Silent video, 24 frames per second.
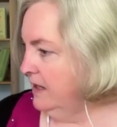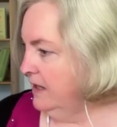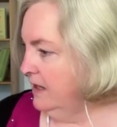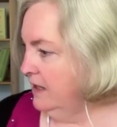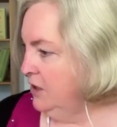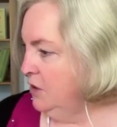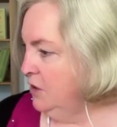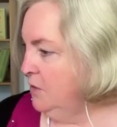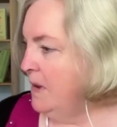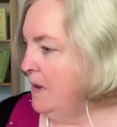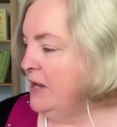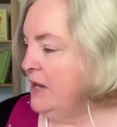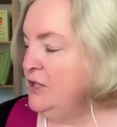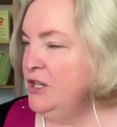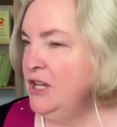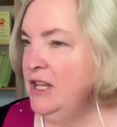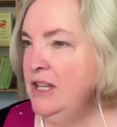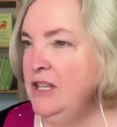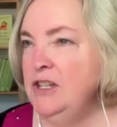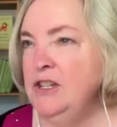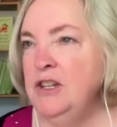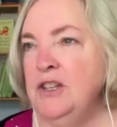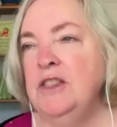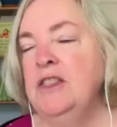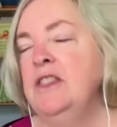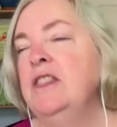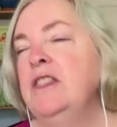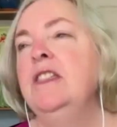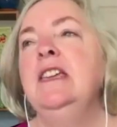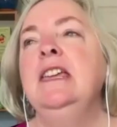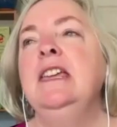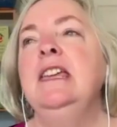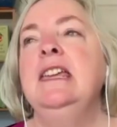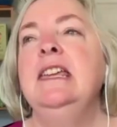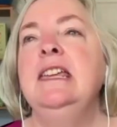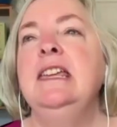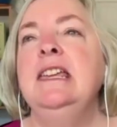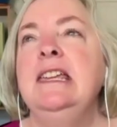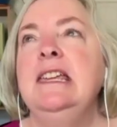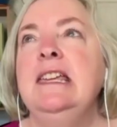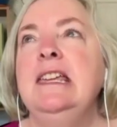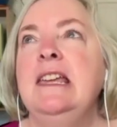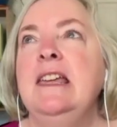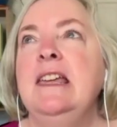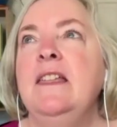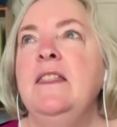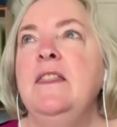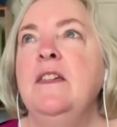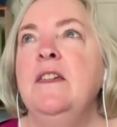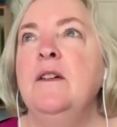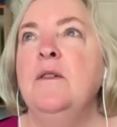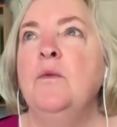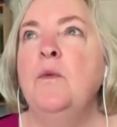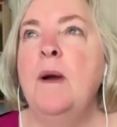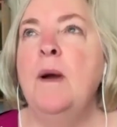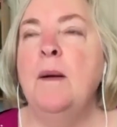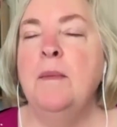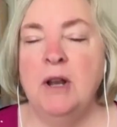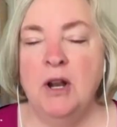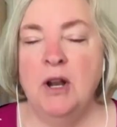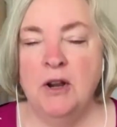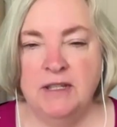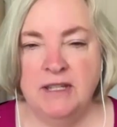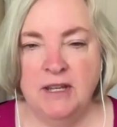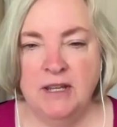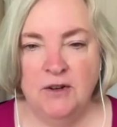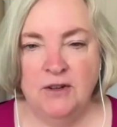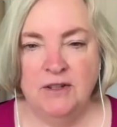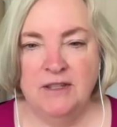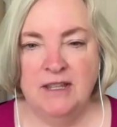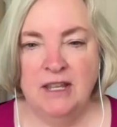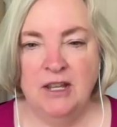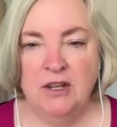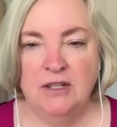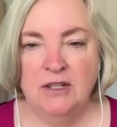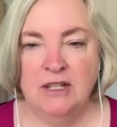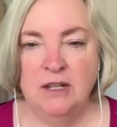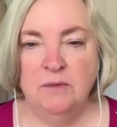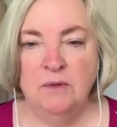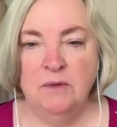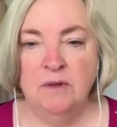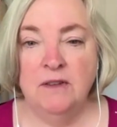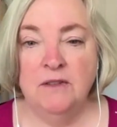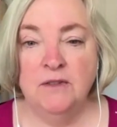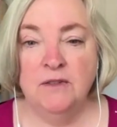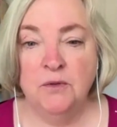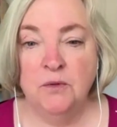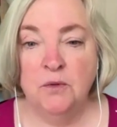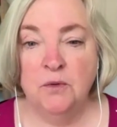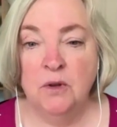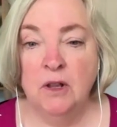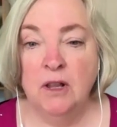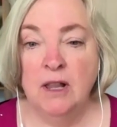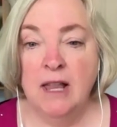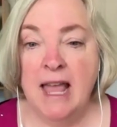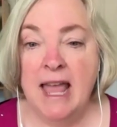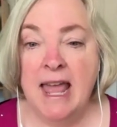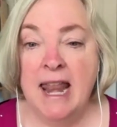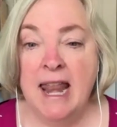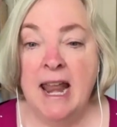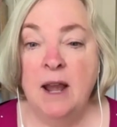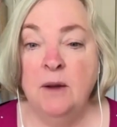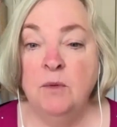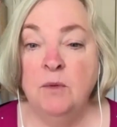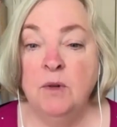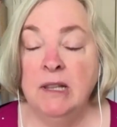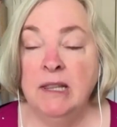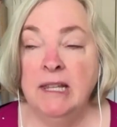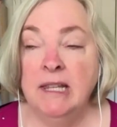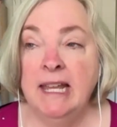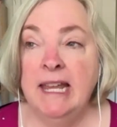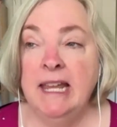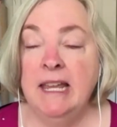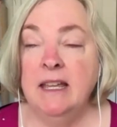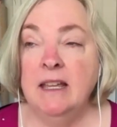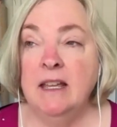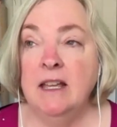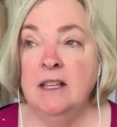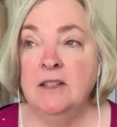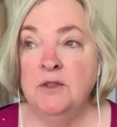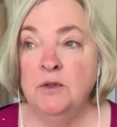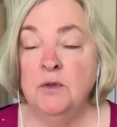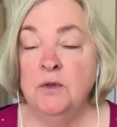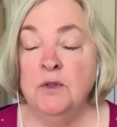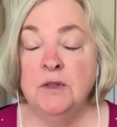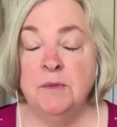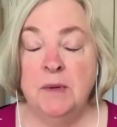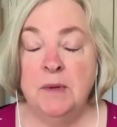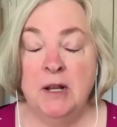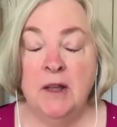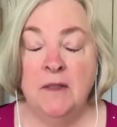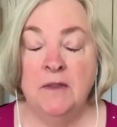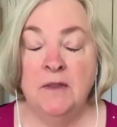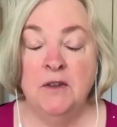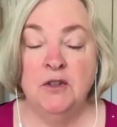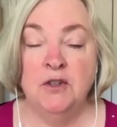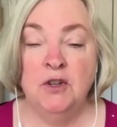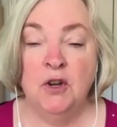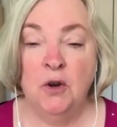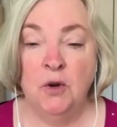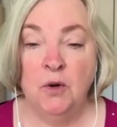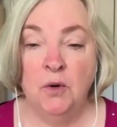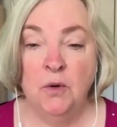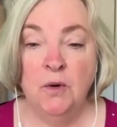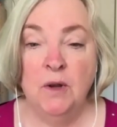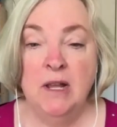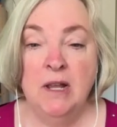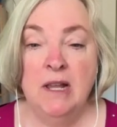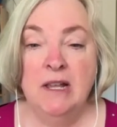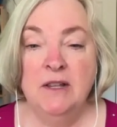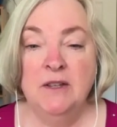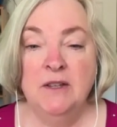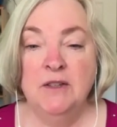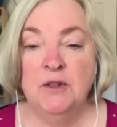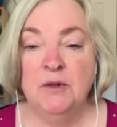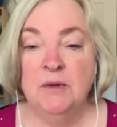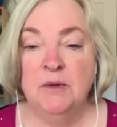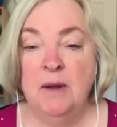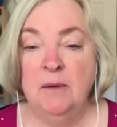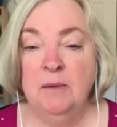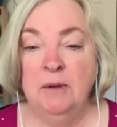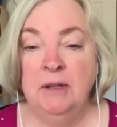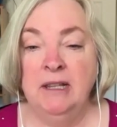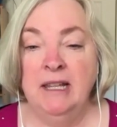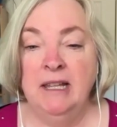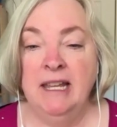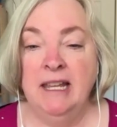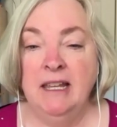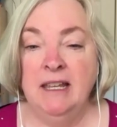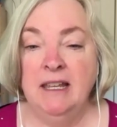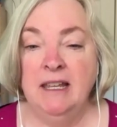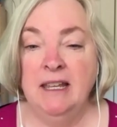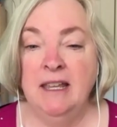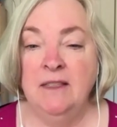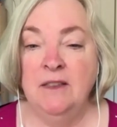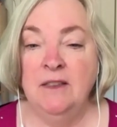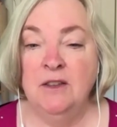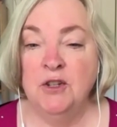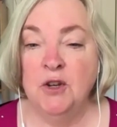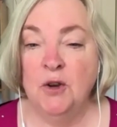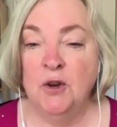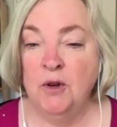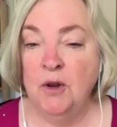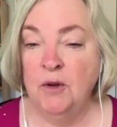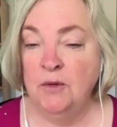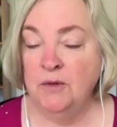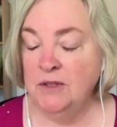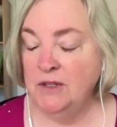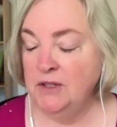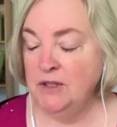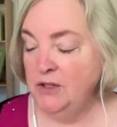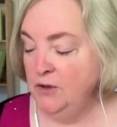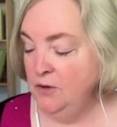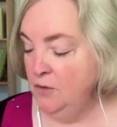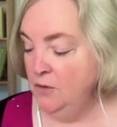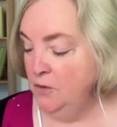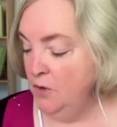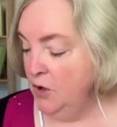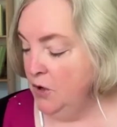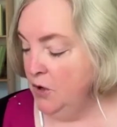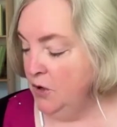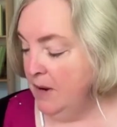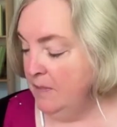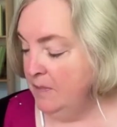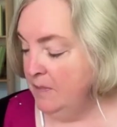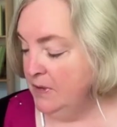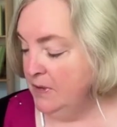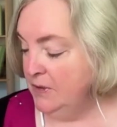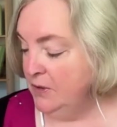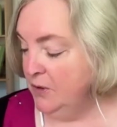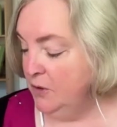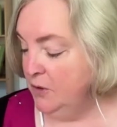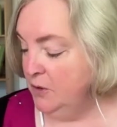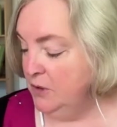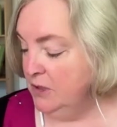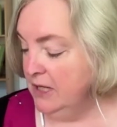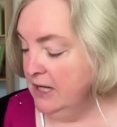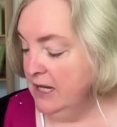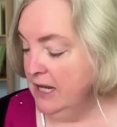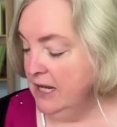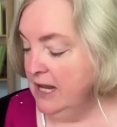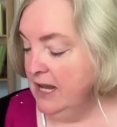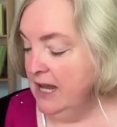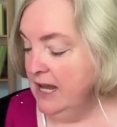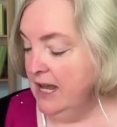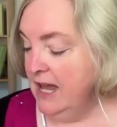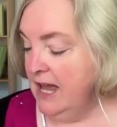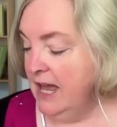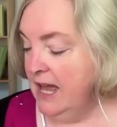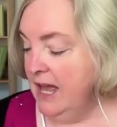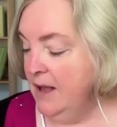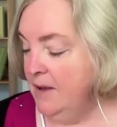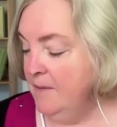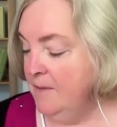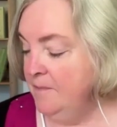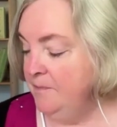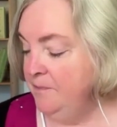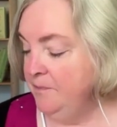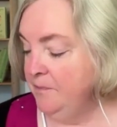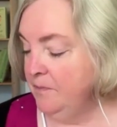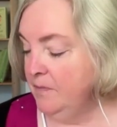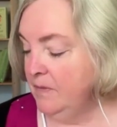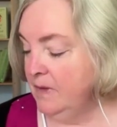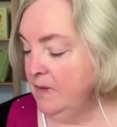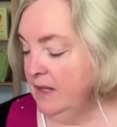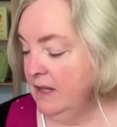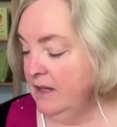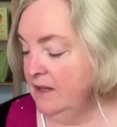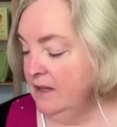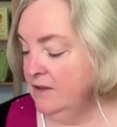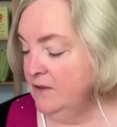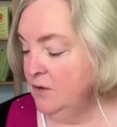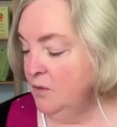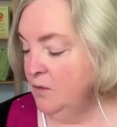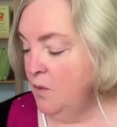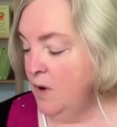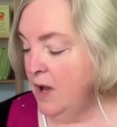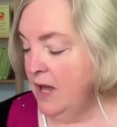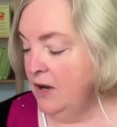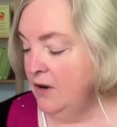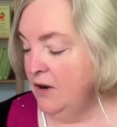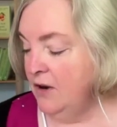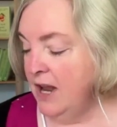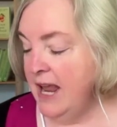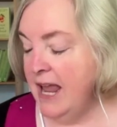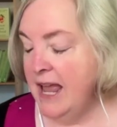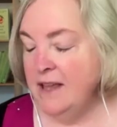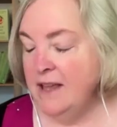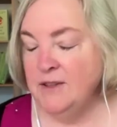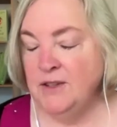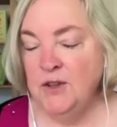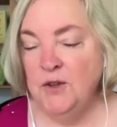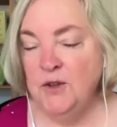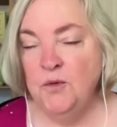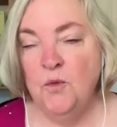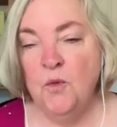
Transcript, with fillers: you mentioned the the webinar series that you did with Azul, and I will link. Azul's been on the show, so I will mm-hmm. link in the show notes to her episode. Um, so why don't I ask you